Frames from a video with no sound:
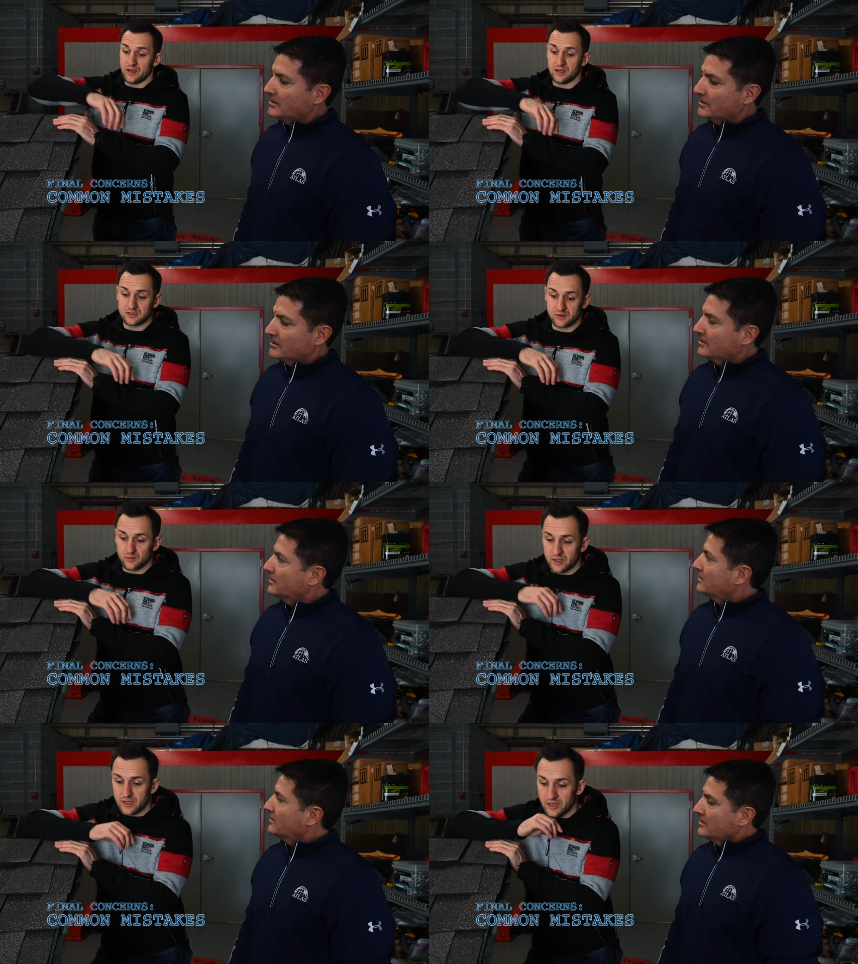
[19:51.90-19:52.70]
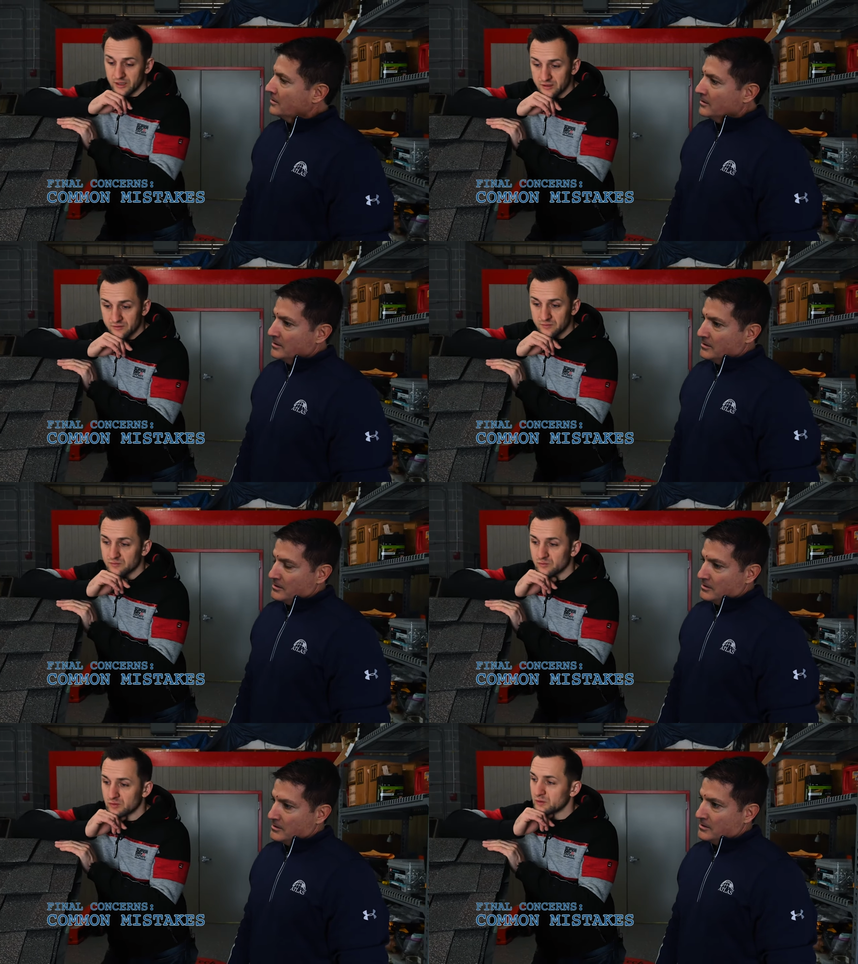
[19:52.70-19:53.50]
Speaker 1: else you want to add?
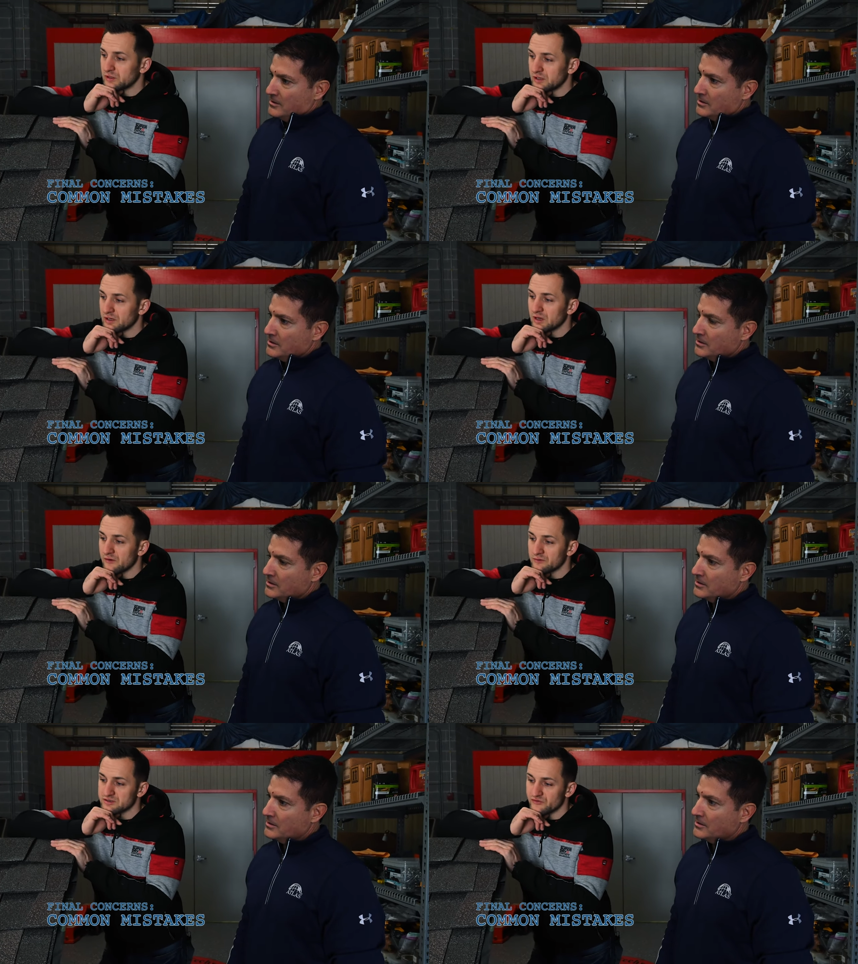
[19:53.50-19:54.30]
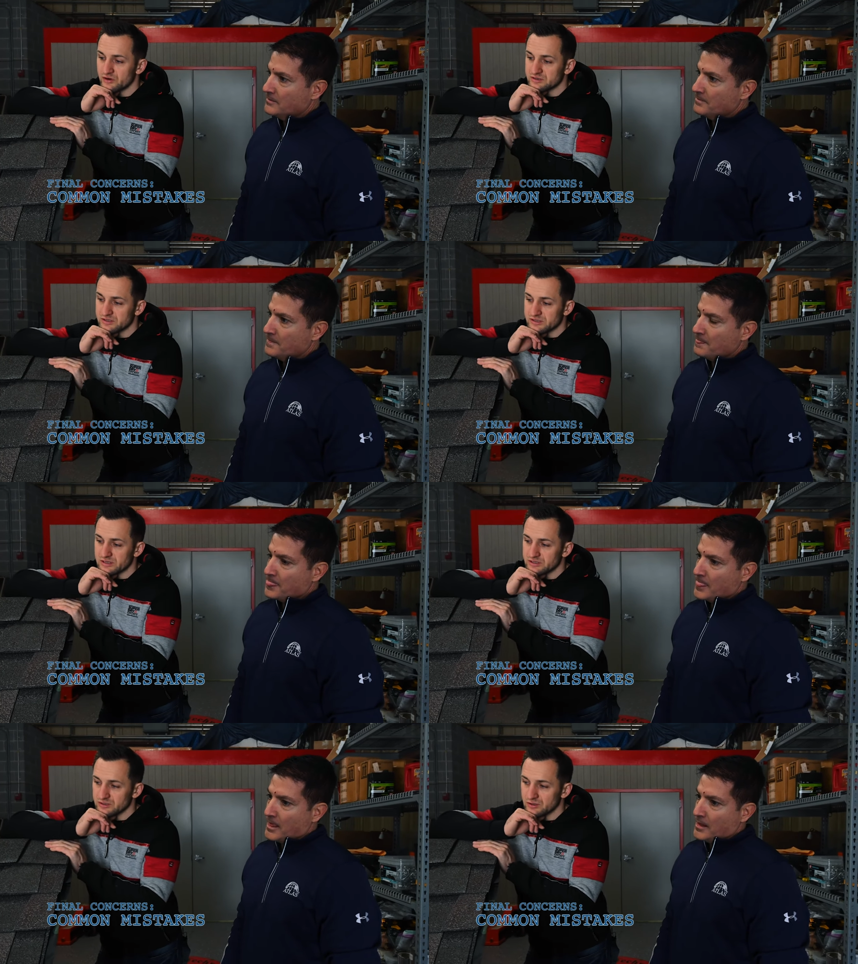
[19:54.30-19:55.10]
What we didn't cover as far as
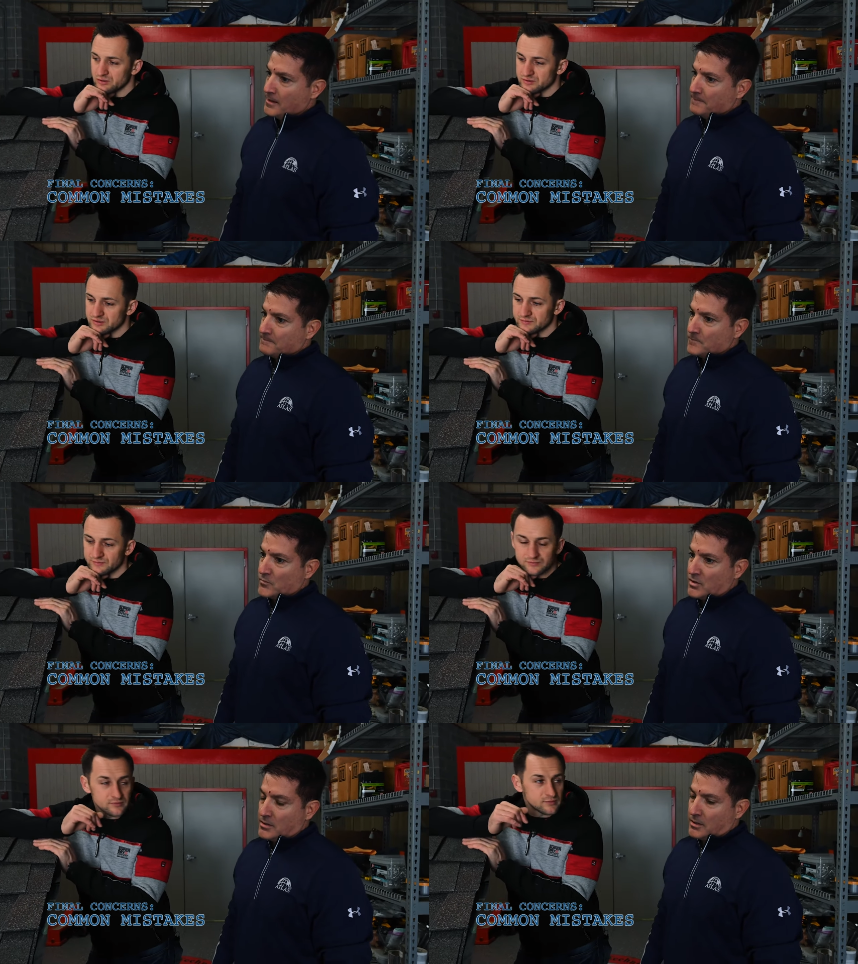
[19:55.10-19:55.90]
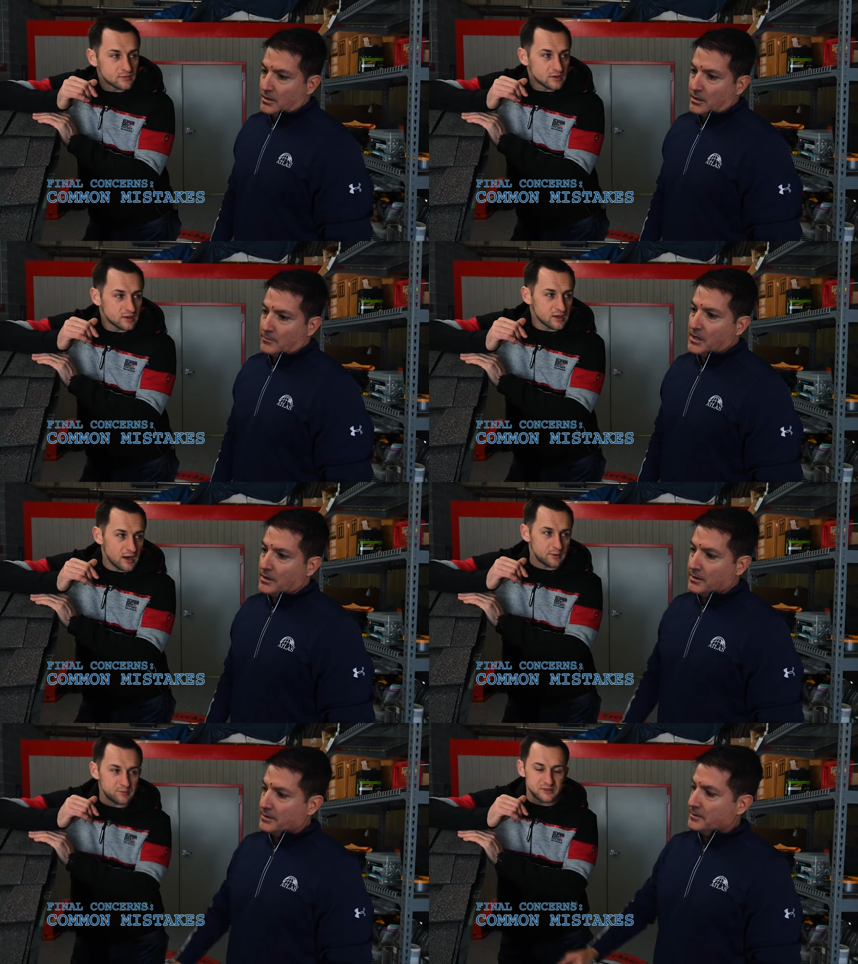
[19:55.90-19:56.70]
installation goes? Um,
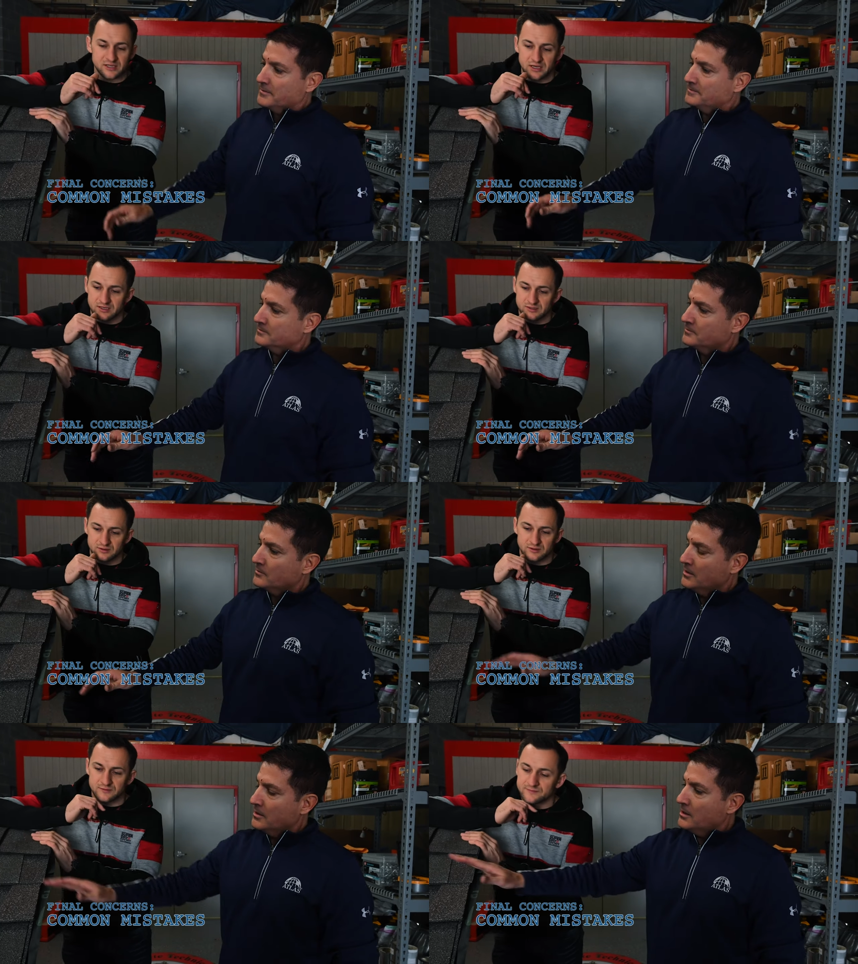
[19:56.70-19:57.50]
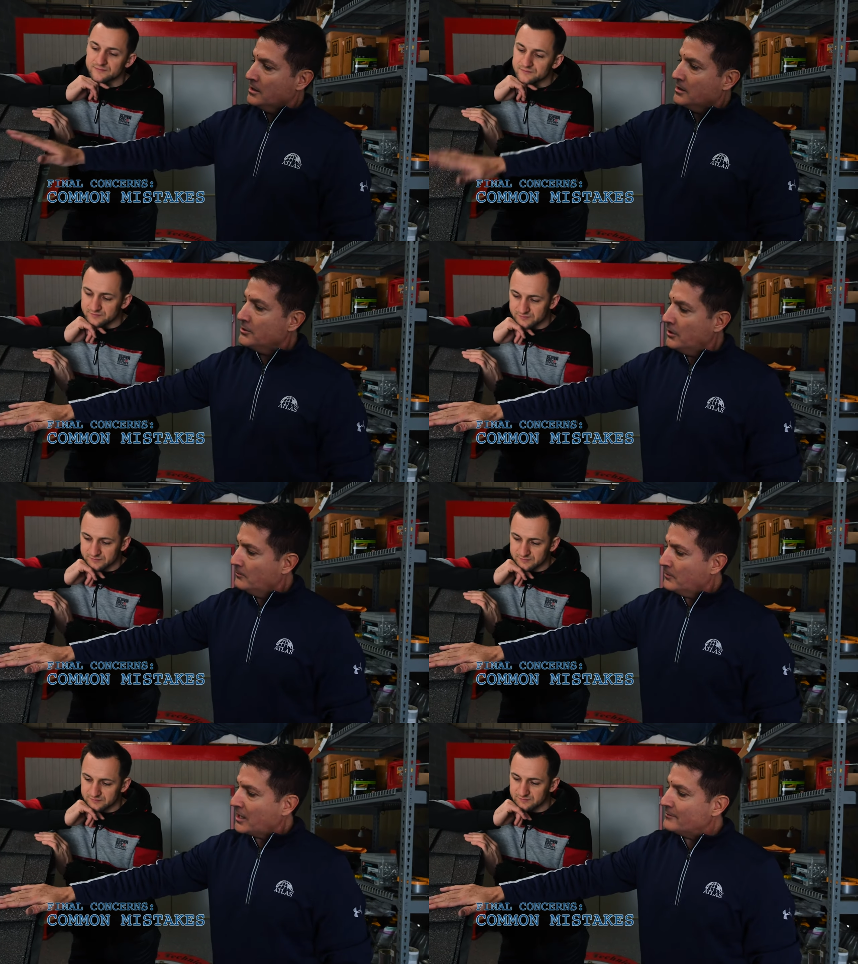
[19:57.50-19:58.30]
common mistakes or?
Speaker 2: You
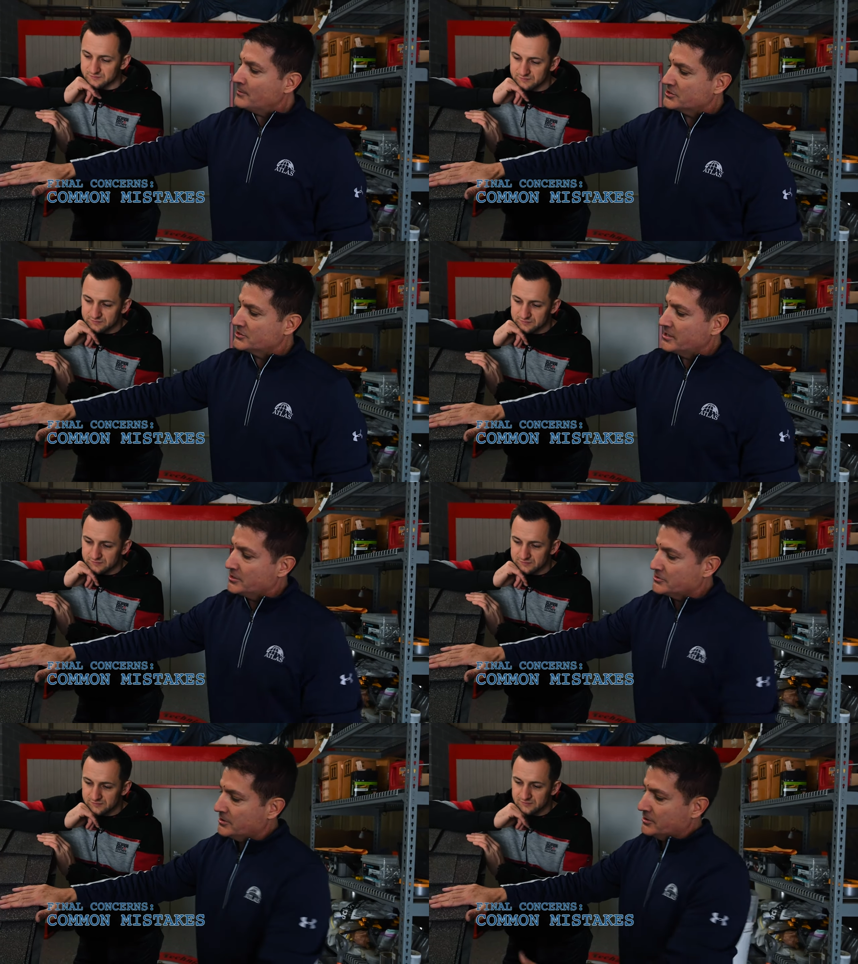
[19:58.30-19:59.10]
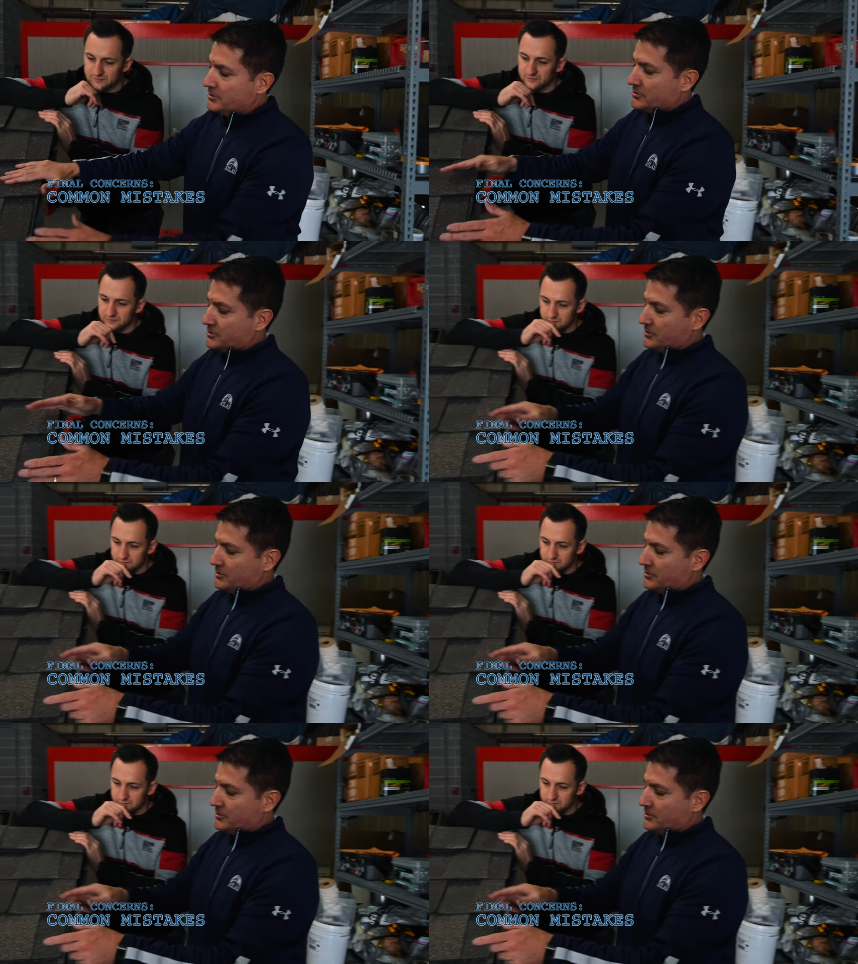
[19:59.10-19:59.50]
know, common mistakes is,